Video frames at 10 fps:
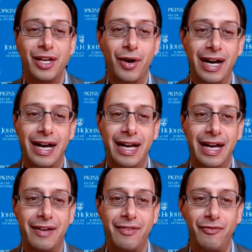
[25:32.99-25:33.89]
You know,
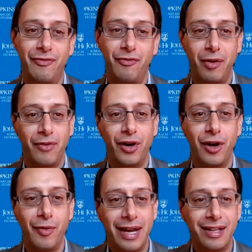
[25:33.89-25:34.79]
I think we've
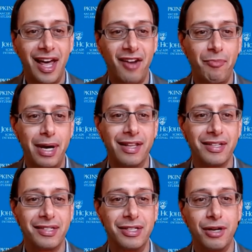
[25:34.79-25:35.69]
all read a lot of
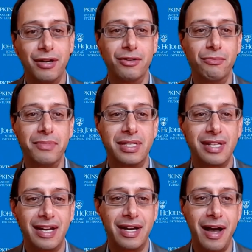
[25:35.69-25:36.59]
policy
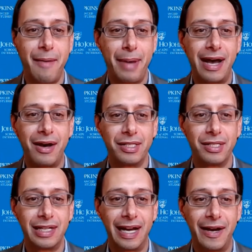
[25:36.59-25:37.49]
tomes
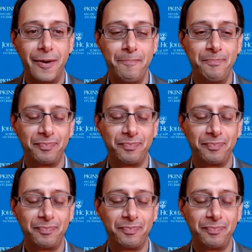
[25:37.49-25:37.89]
about how